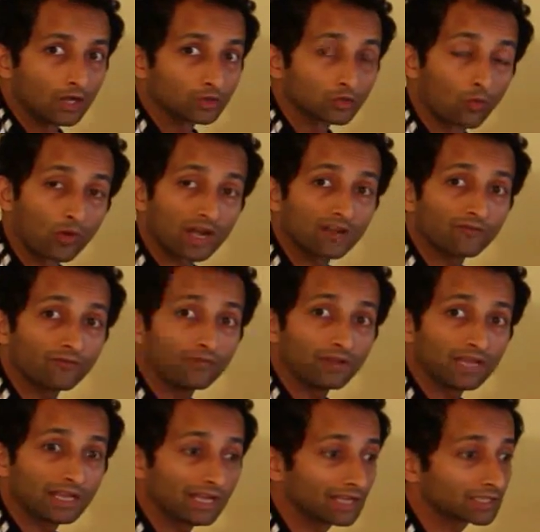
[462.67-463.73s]
So what if
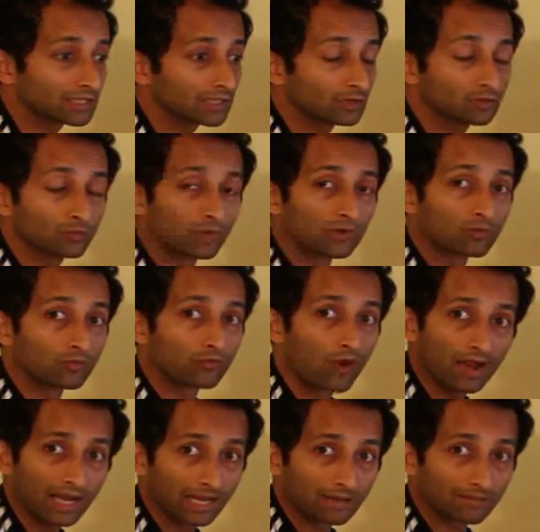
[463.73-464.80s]
it's with
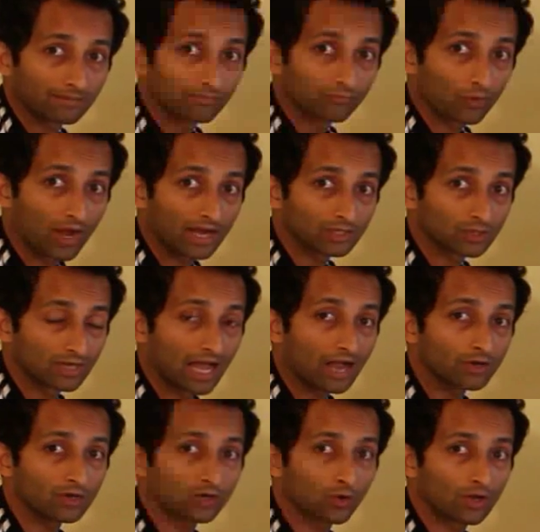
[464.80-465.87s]
running? Right? So
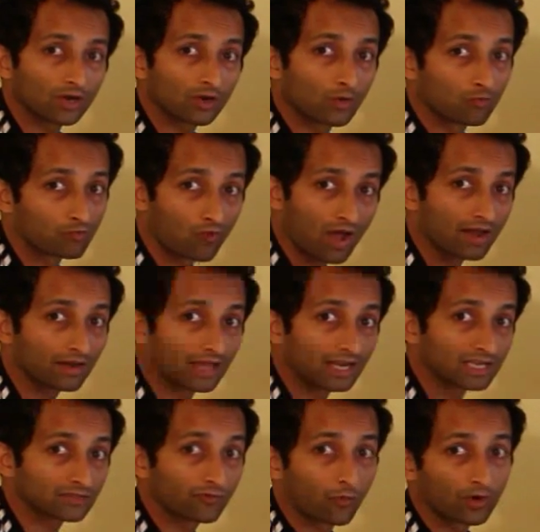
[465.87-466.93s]
now you're going to go run,
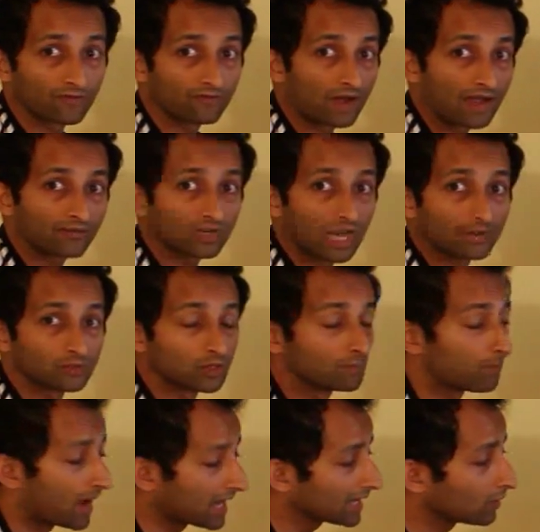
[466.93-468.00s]
and it's 4 to 5 times your
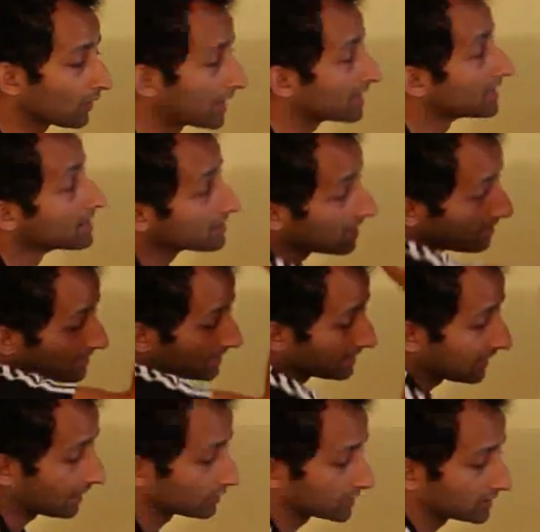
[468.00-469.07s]
body weight coming
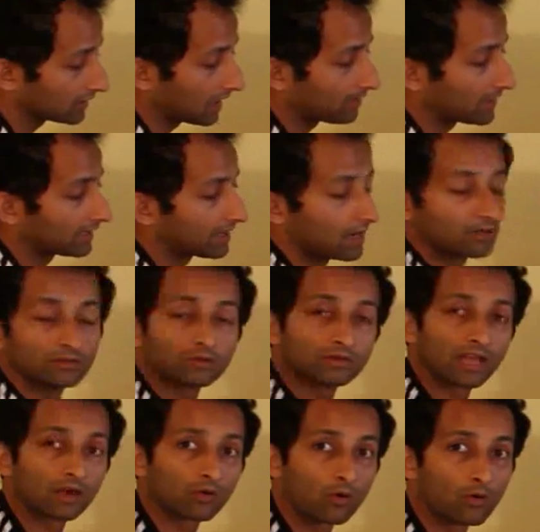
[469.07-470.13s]
down, slamming down through
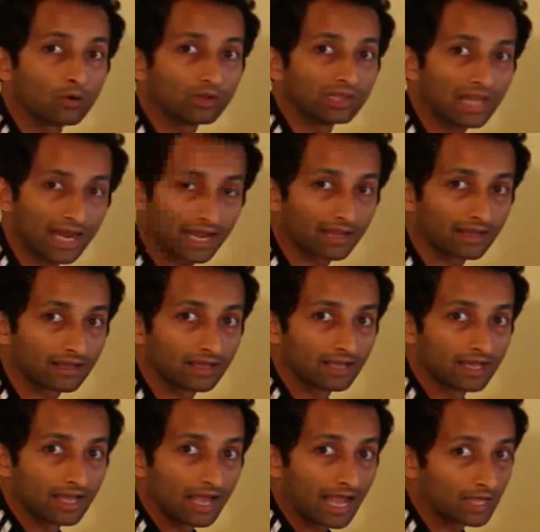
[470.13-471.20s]
that whole leg.
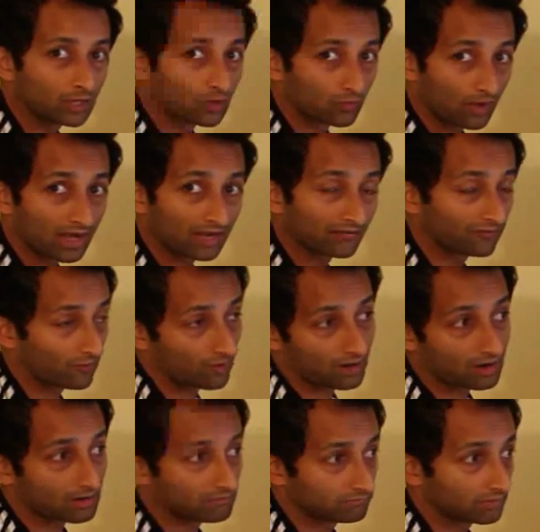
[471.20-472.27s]
And you're running
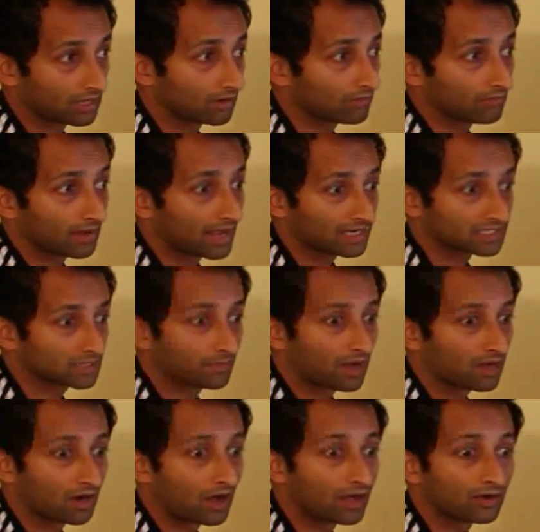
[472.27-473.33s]
for, you know, X
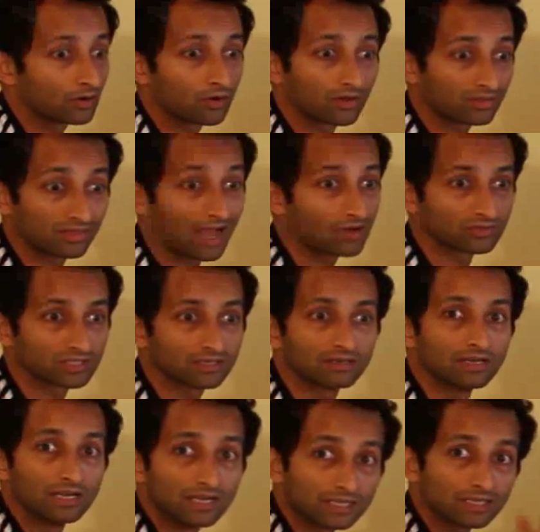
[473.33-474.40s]
amount, 100 or
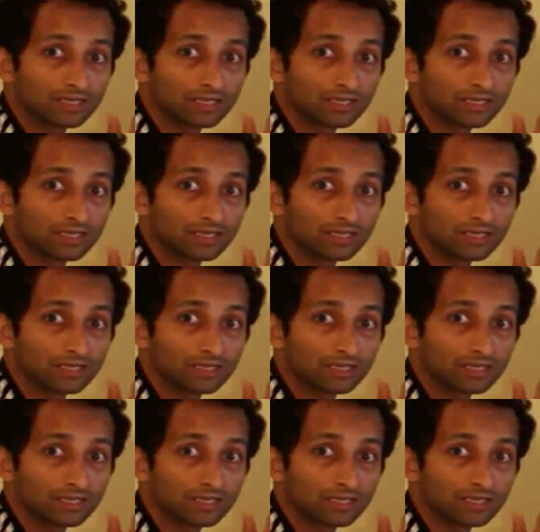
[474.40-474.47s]
1,000